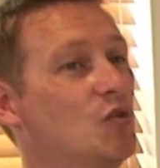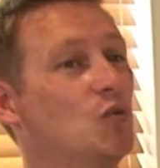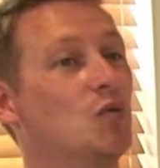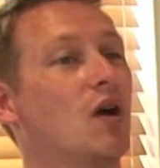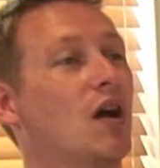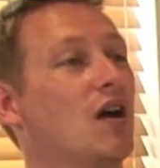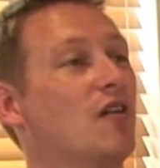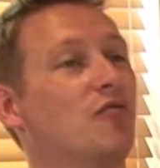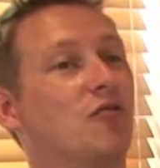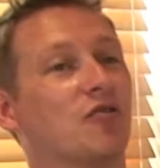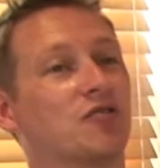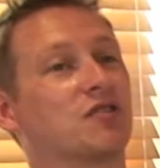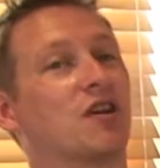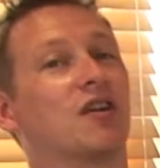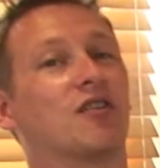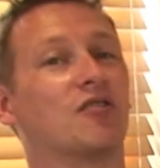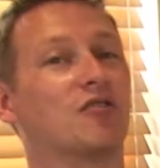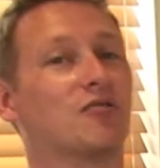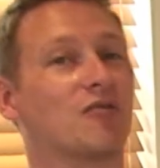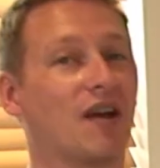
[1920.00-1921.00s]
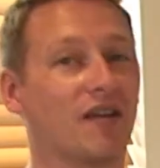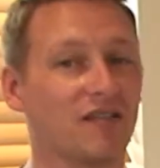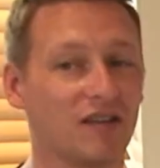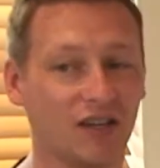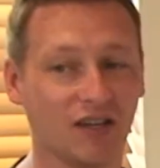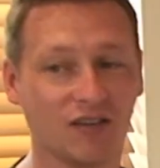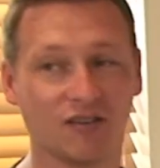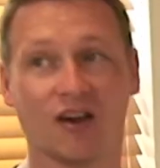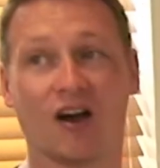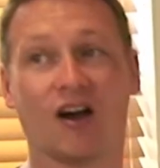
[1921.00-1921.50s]
you'll have what's going on around
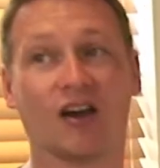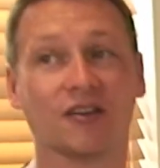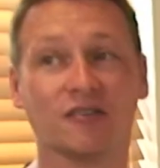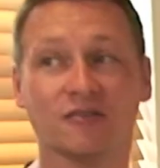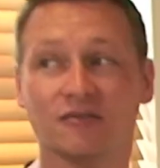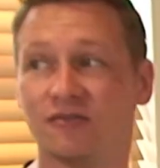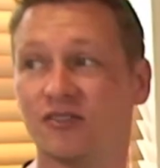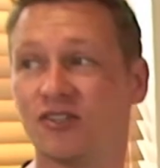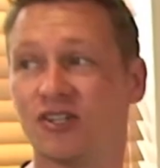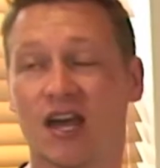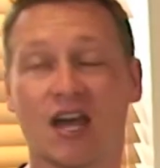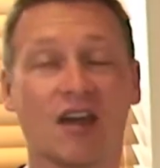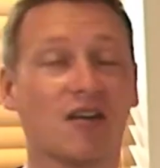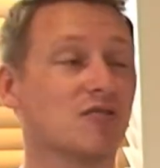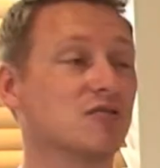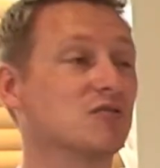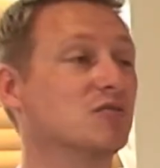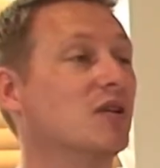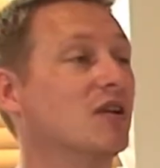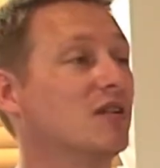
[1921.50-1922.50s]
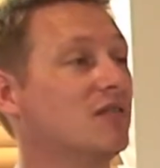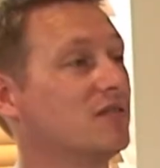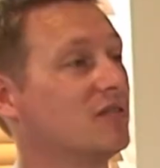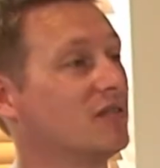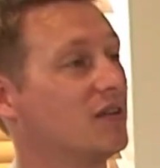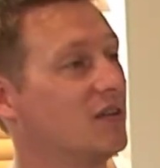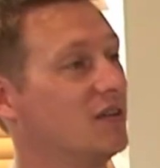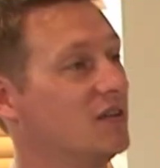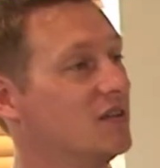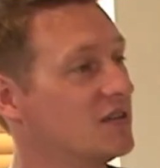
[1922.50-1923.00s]
here that I can share as
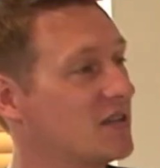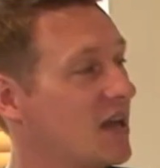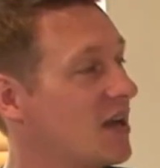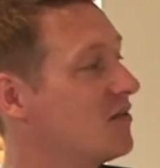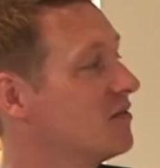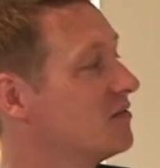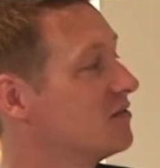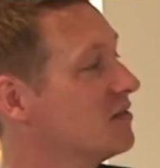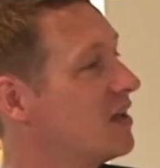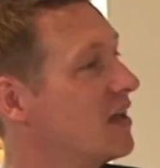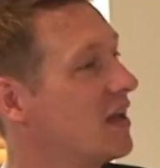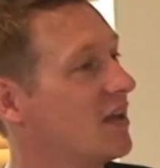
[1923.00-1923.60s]
well in this out